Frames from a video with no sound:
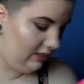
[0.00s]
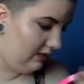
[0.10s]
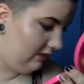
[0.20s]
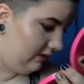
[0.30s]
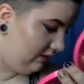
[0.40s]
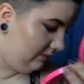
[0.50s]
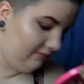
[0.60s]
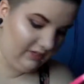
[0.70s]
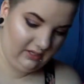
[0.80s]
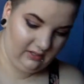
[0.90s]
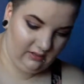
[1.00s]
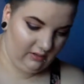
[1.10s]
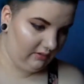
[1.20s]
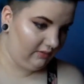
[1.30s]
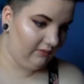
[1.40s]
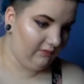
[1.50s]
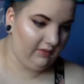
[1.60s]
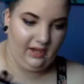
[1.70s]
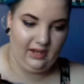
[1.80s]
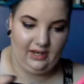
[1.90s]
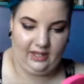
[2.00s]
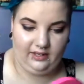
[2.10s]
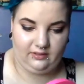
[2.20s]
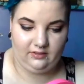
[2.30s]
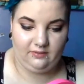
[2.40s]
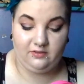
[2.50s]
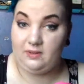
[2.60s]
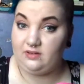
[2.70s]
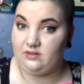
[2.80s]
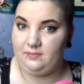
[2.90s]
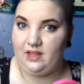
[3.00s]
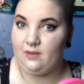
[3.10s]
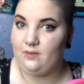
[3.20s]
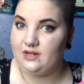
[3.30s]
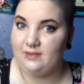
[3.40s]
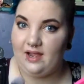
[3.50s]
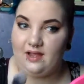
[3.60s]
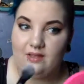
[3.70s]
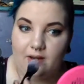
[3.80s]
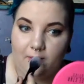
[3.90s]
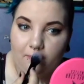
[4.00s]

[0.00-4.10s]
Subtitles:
need a little bit of highlight. Just about to be like, where's my highlighter?